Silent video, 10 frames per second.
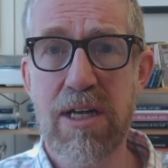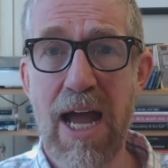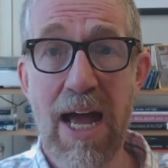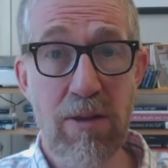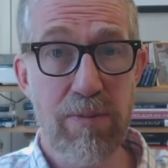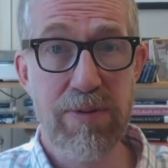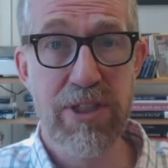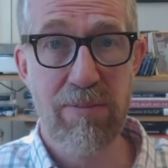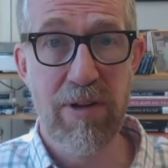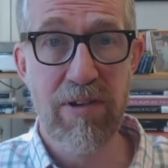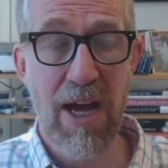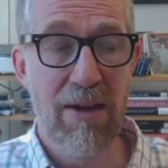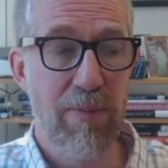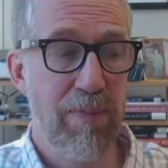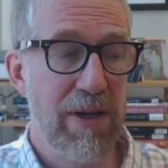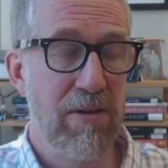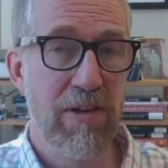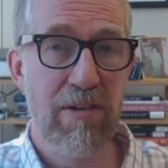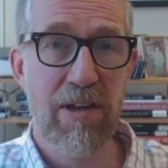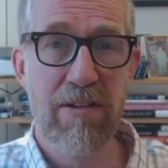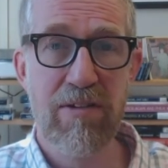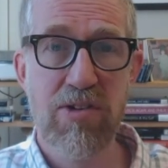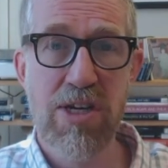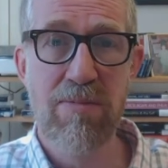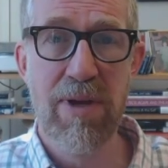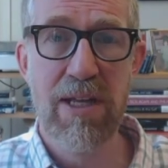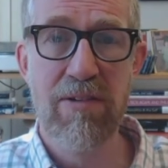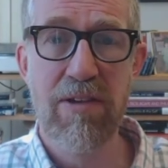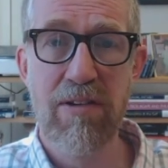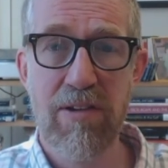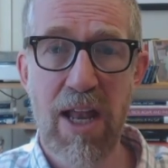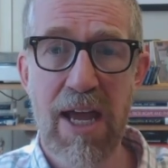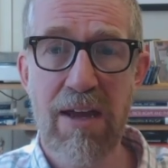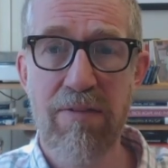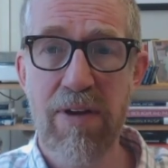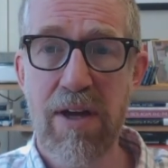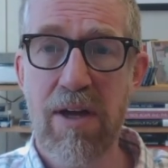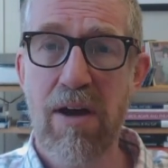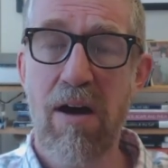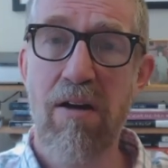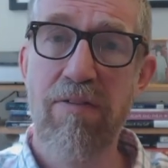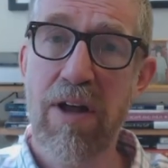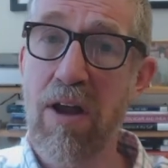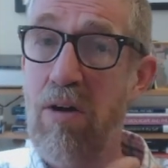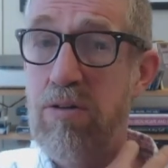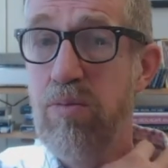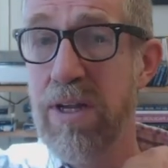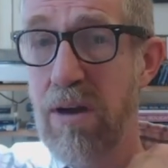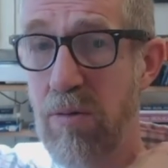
help Jim escape, because he says Jim is the slave of an old widow